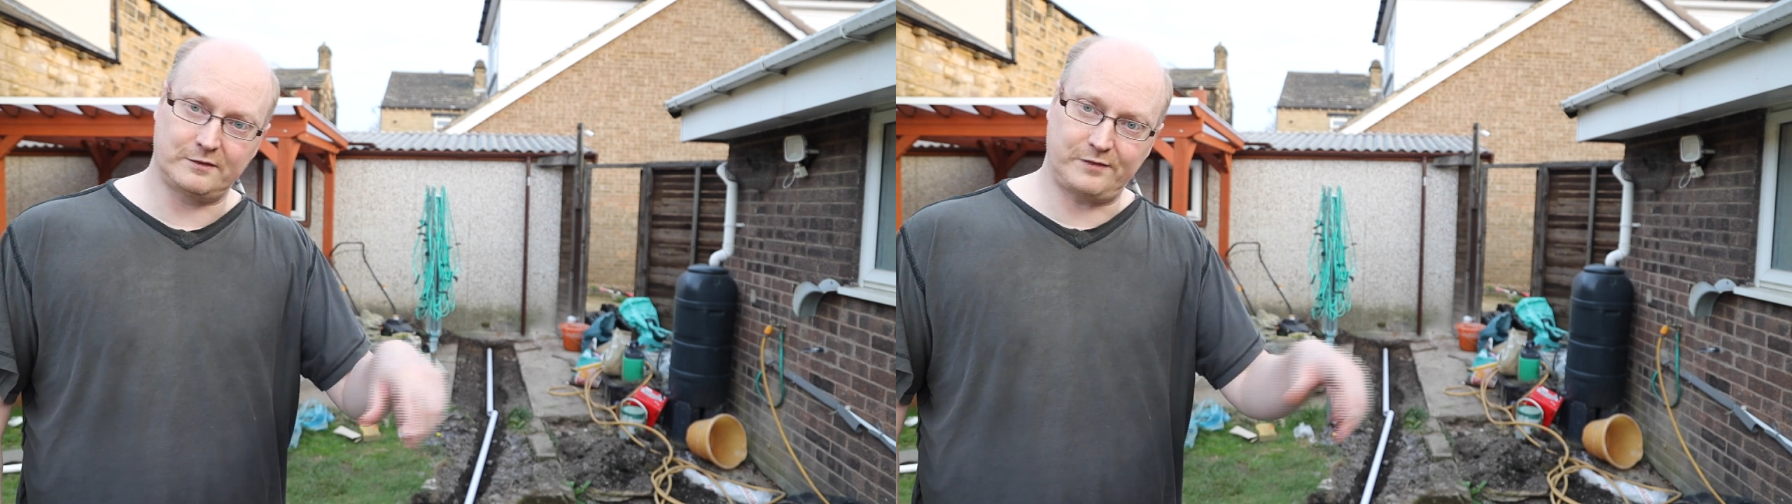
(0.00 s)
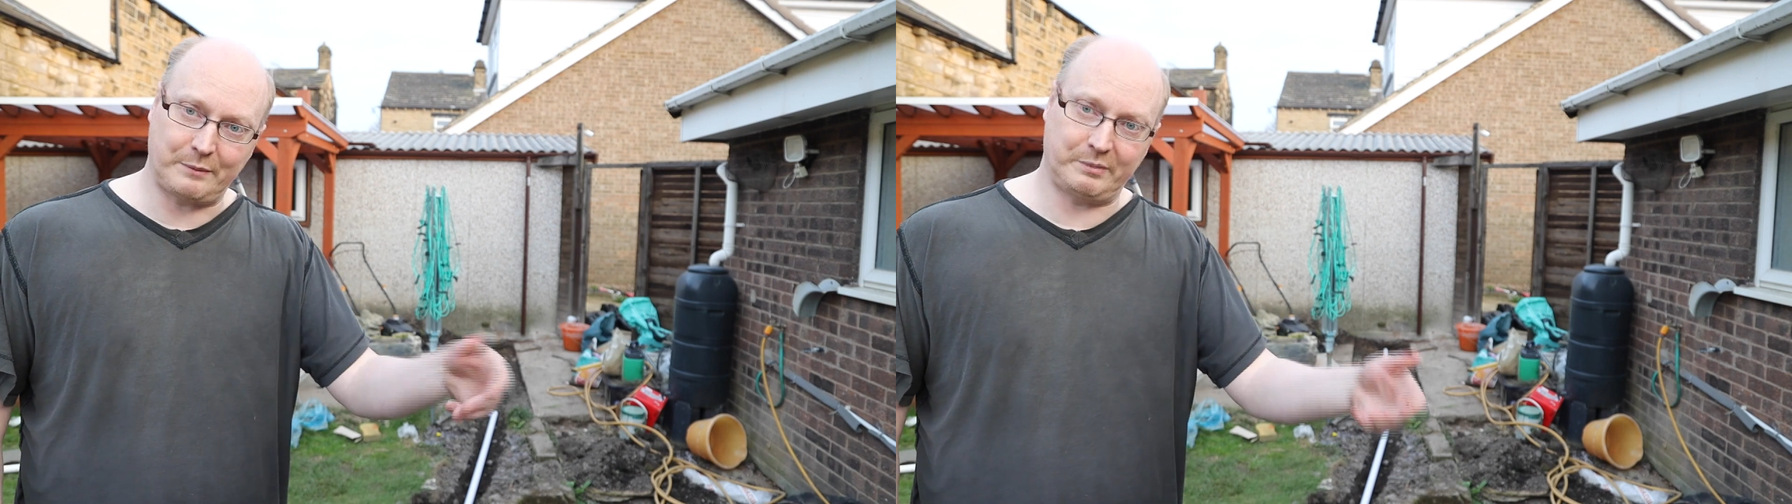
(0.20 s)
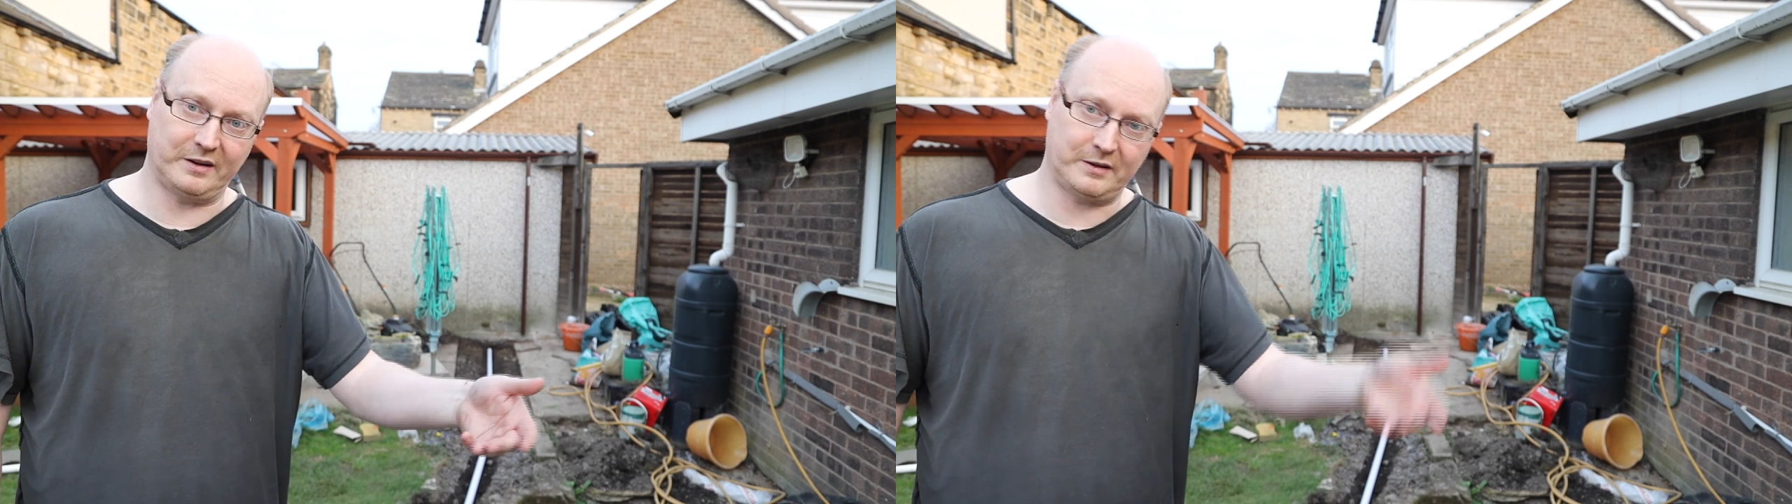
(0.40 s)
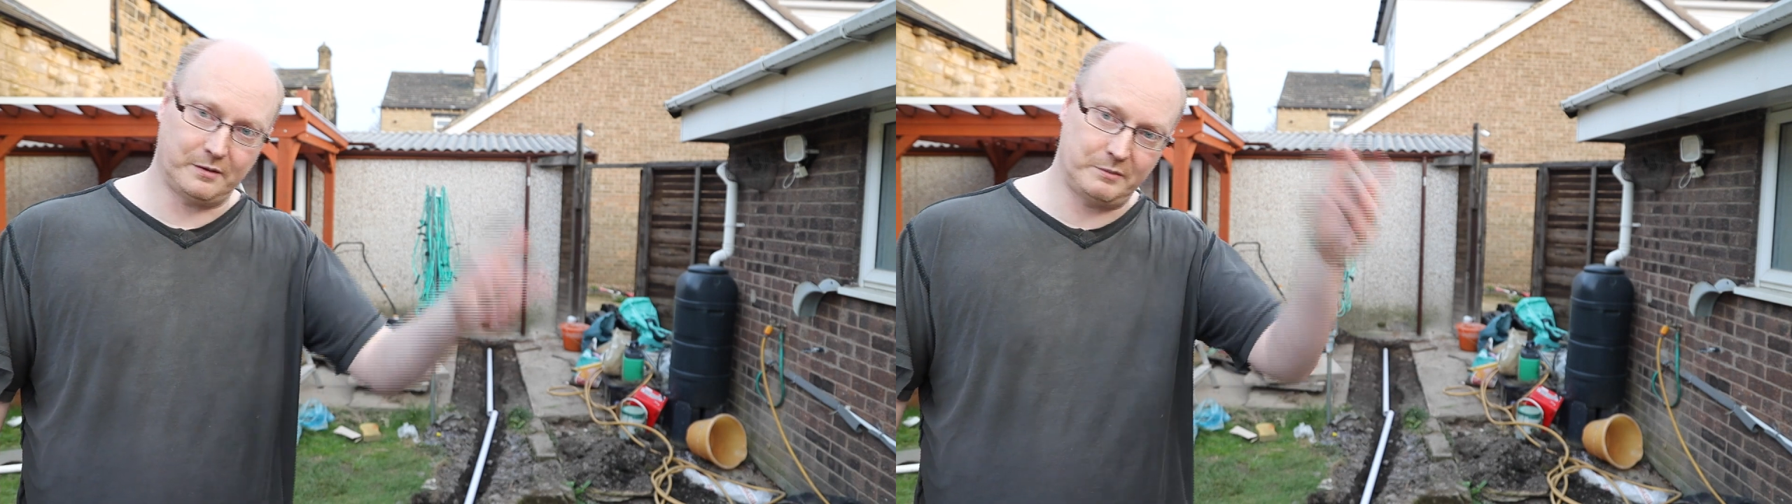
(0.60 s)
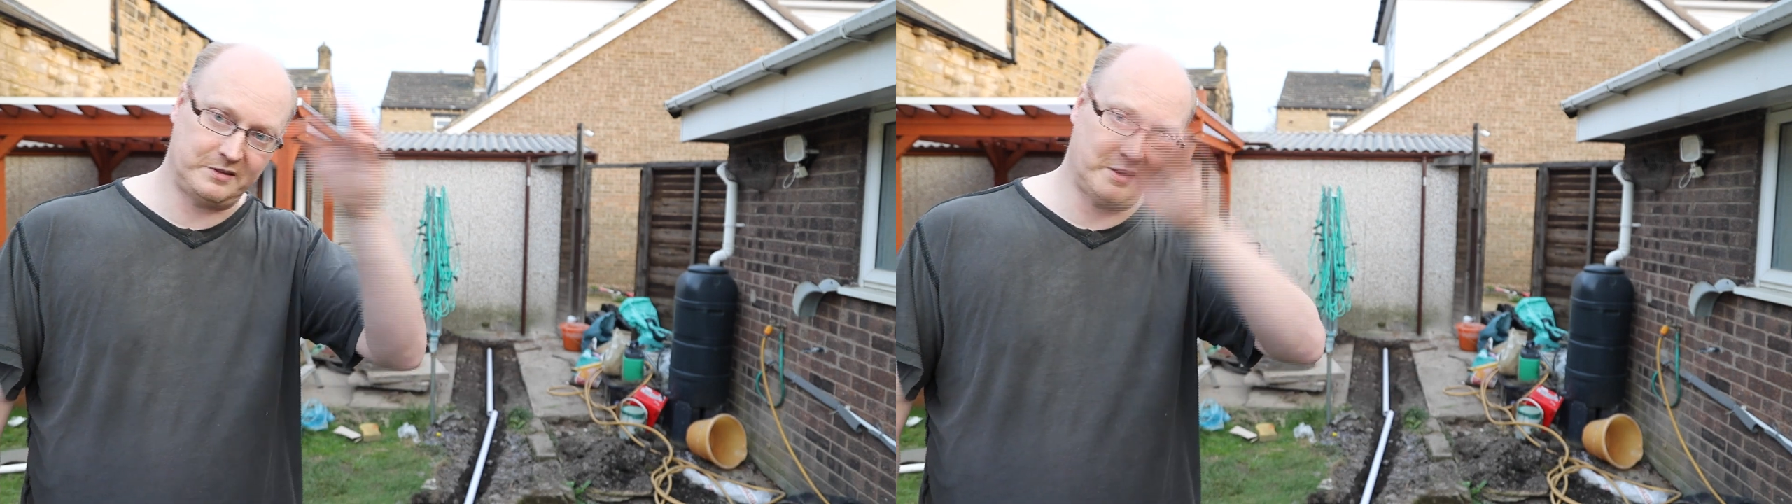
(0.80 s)

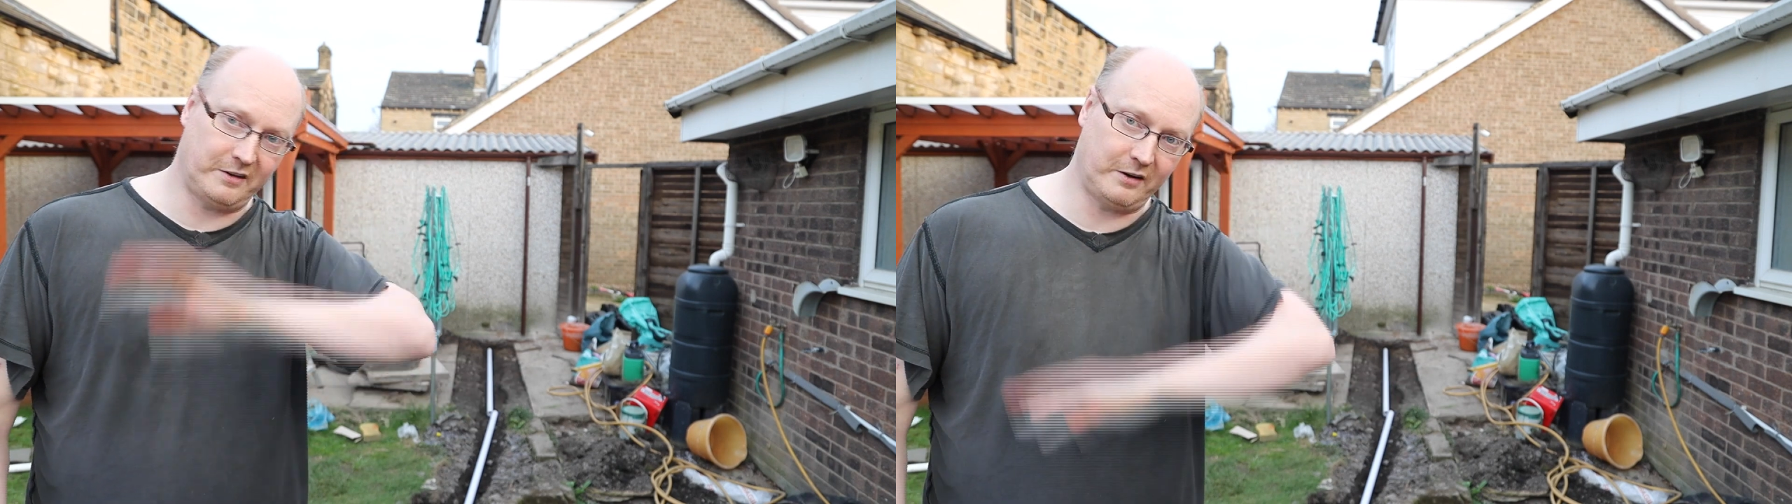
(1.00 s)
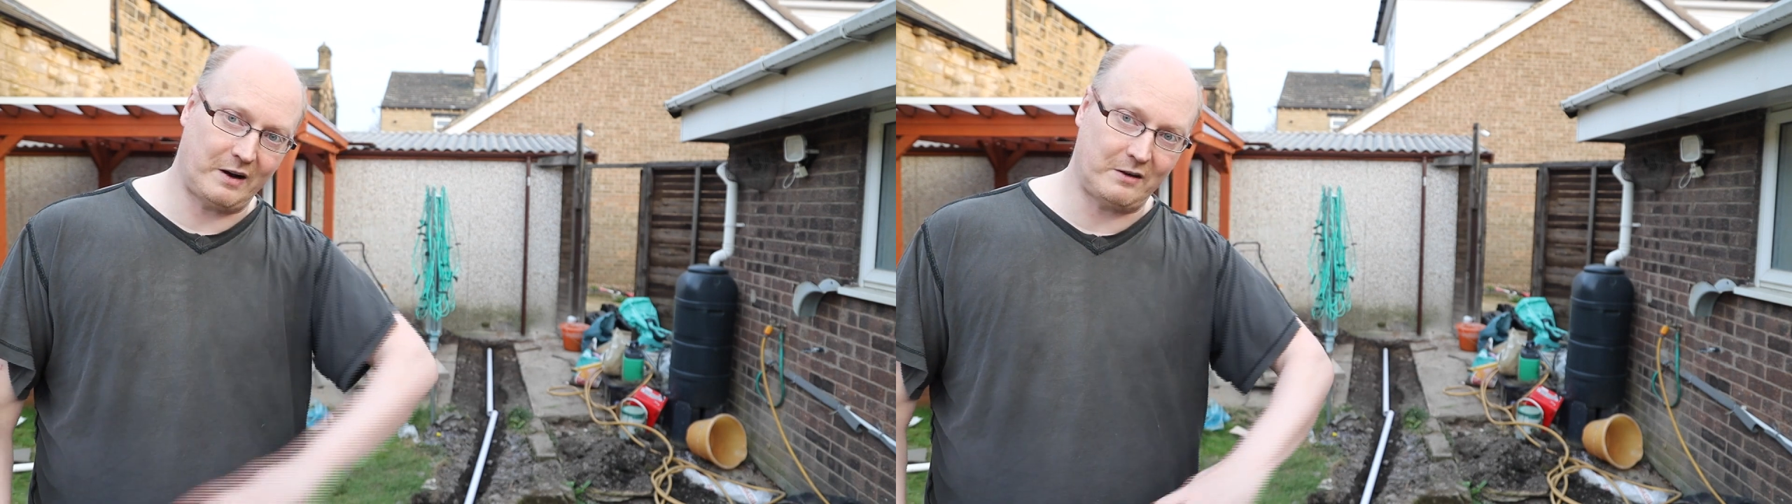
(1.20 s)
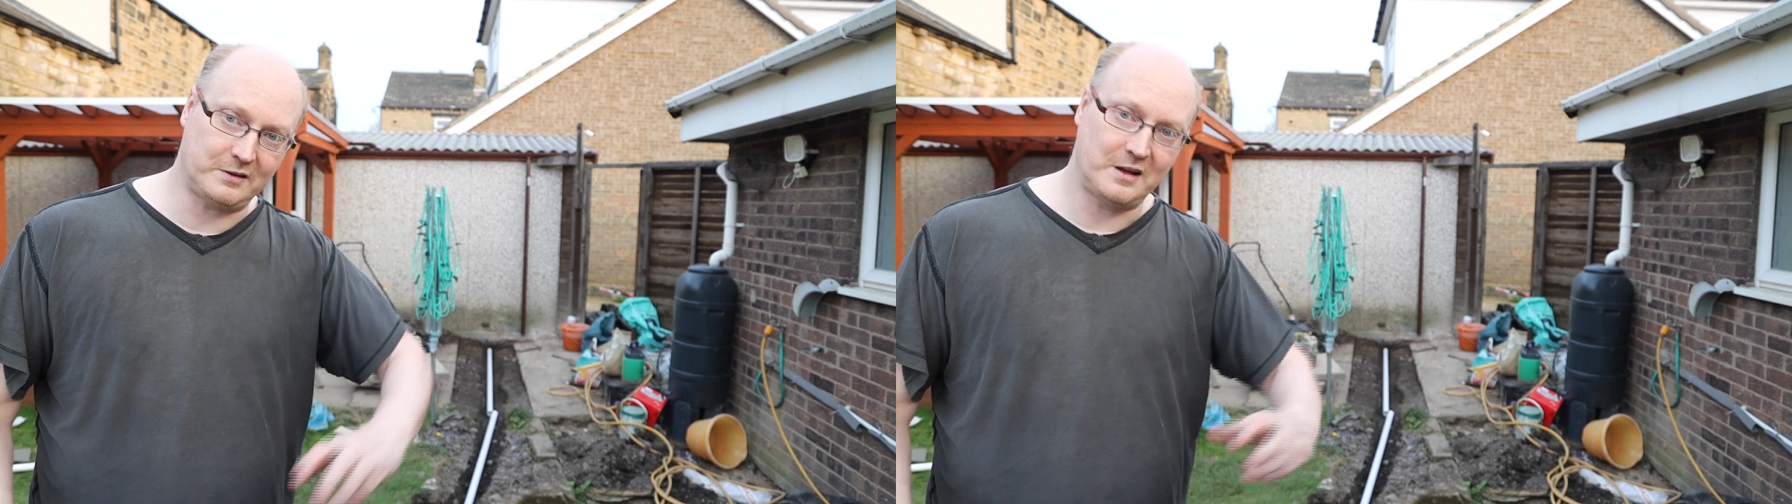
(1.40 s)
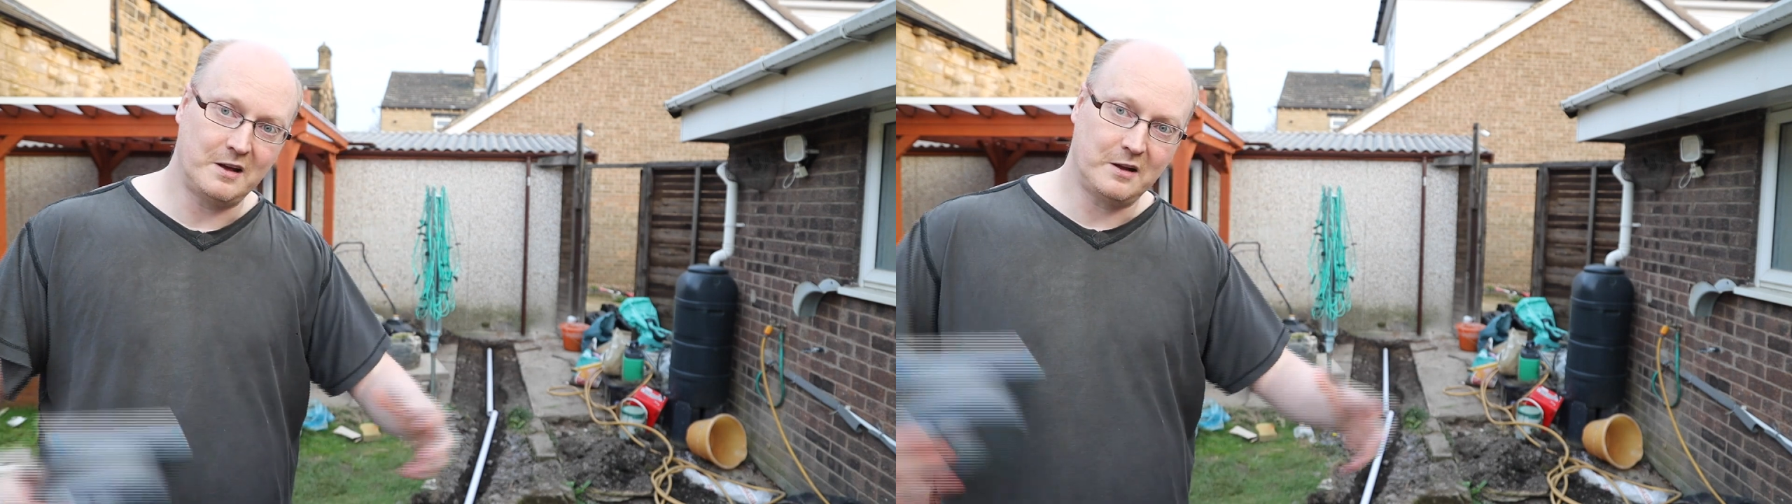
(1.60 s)
fabric material around